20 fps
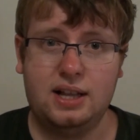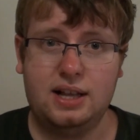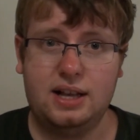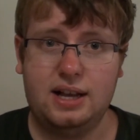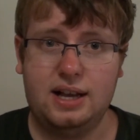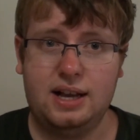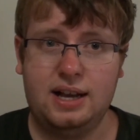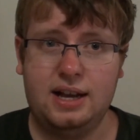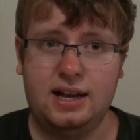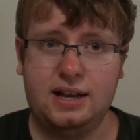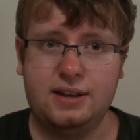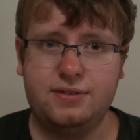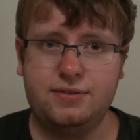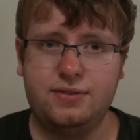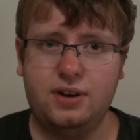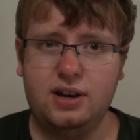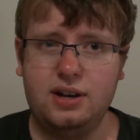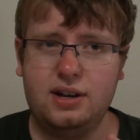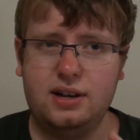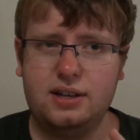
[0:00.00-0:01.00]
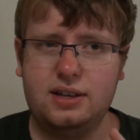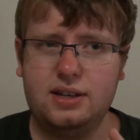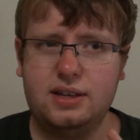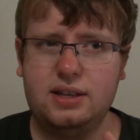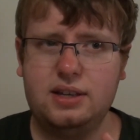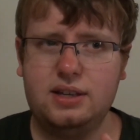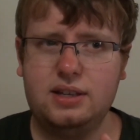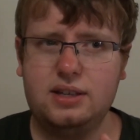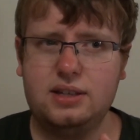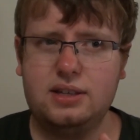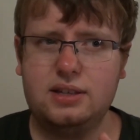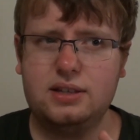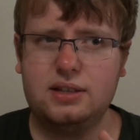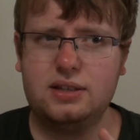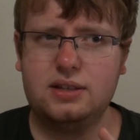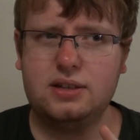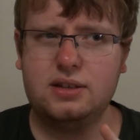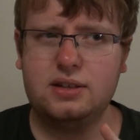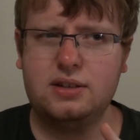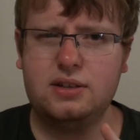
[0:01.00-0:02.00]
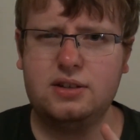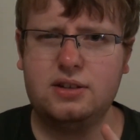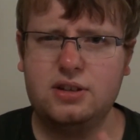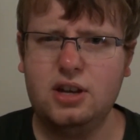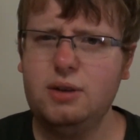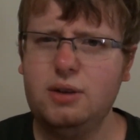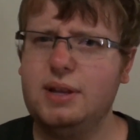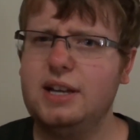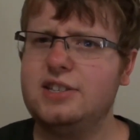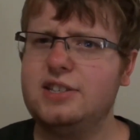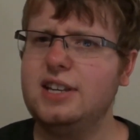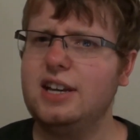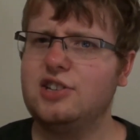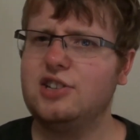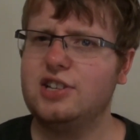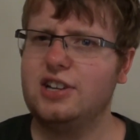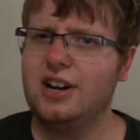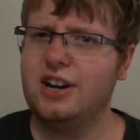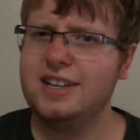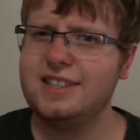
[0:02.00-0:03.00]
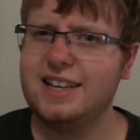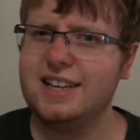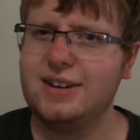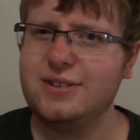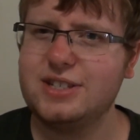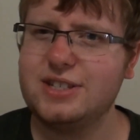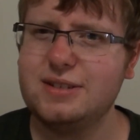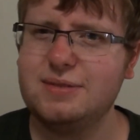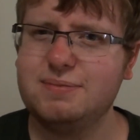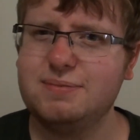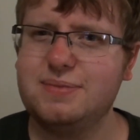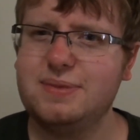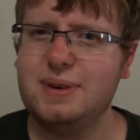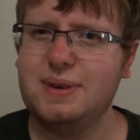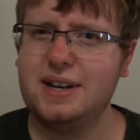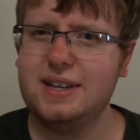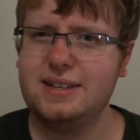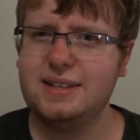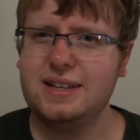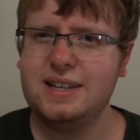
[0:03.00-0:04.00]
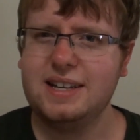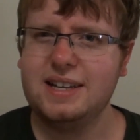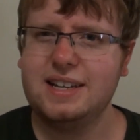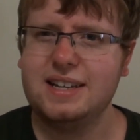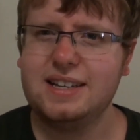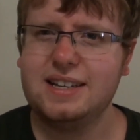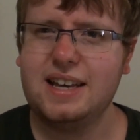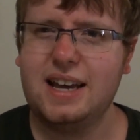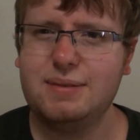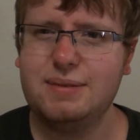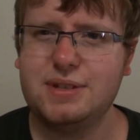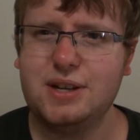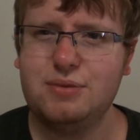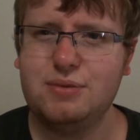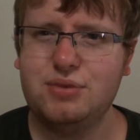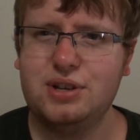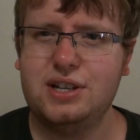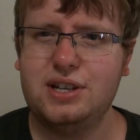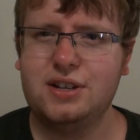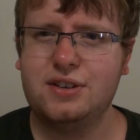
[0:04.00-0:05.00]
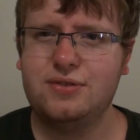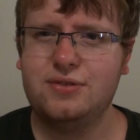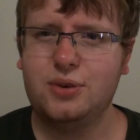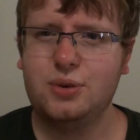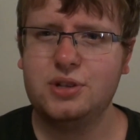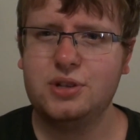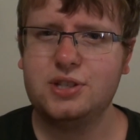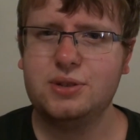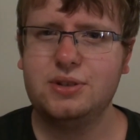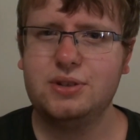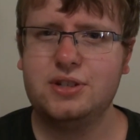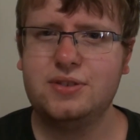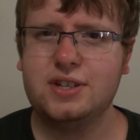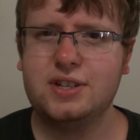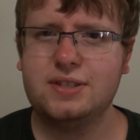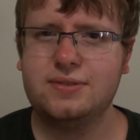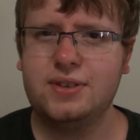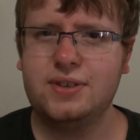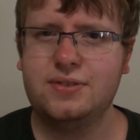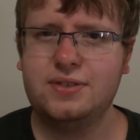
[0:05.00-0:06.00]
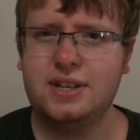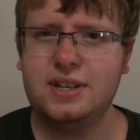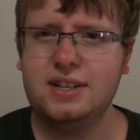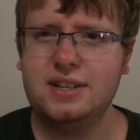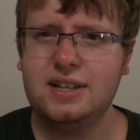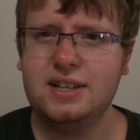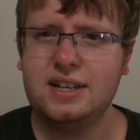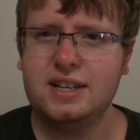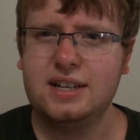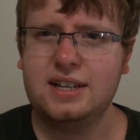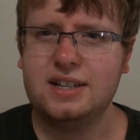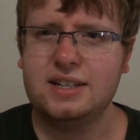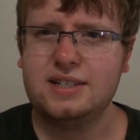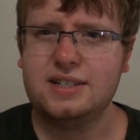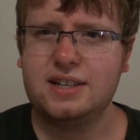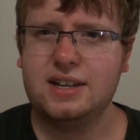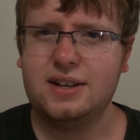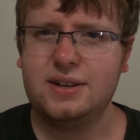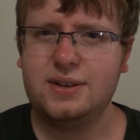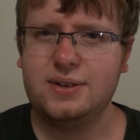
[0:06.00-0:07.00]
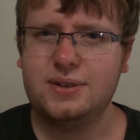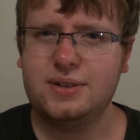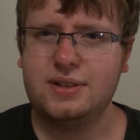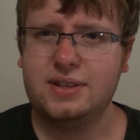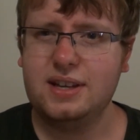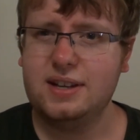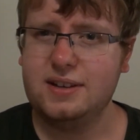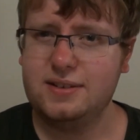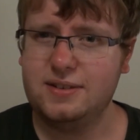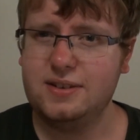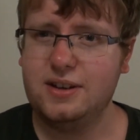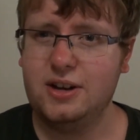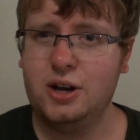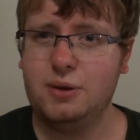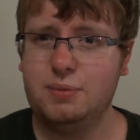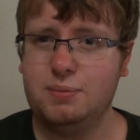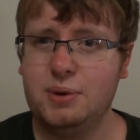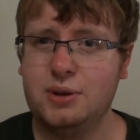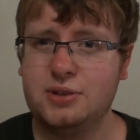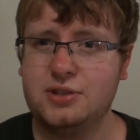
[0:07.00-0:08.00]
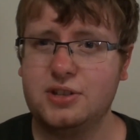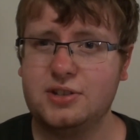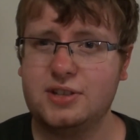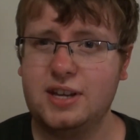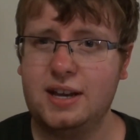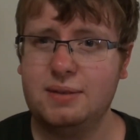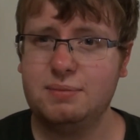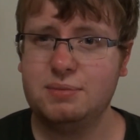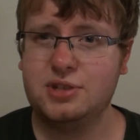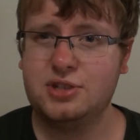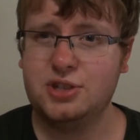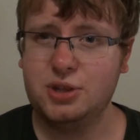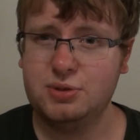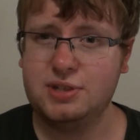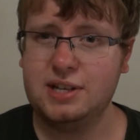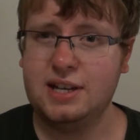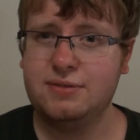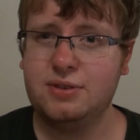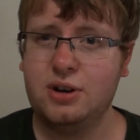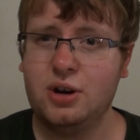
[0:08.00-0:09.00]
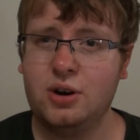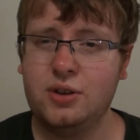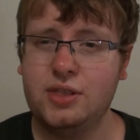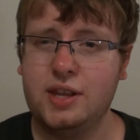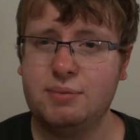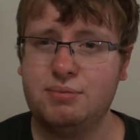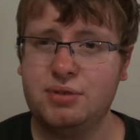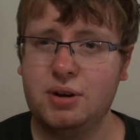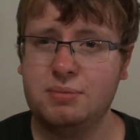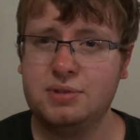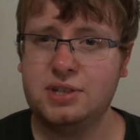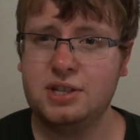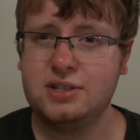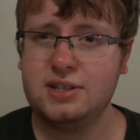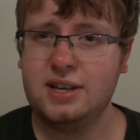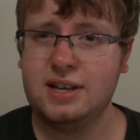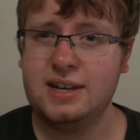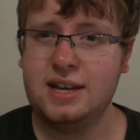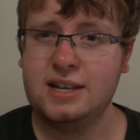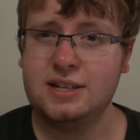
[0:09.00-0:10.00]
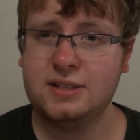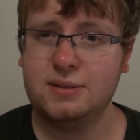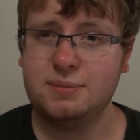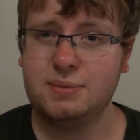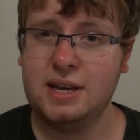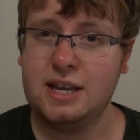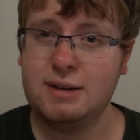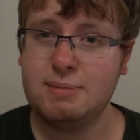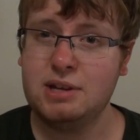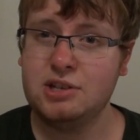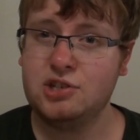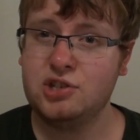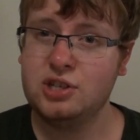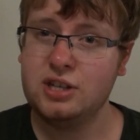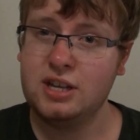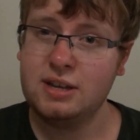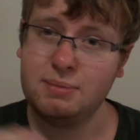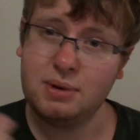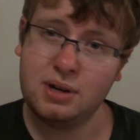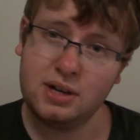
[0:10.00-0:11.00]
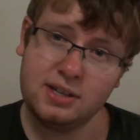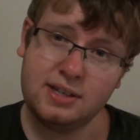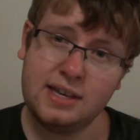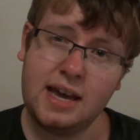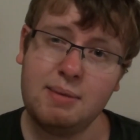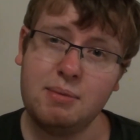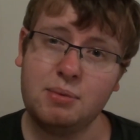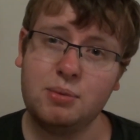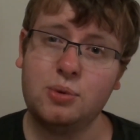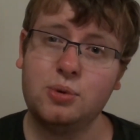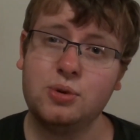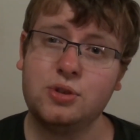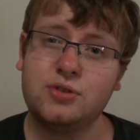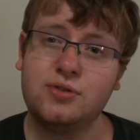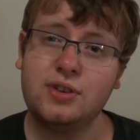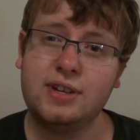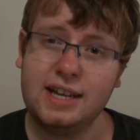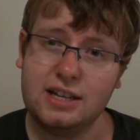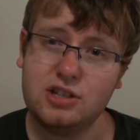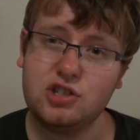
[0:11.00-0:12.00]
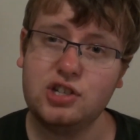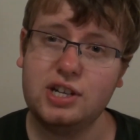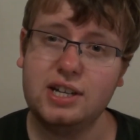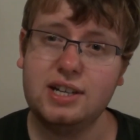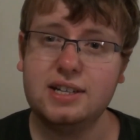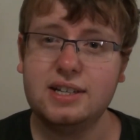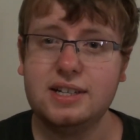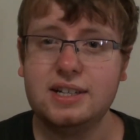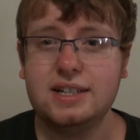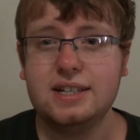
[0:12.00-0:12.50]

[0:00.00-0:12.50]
And finally, no, that's it actually, guys. Those are my games that I'm really looking forward to in 2015. So yeah, I hope most of those games do deliver on their promises and end up getting a mention in my Game Awards for next year.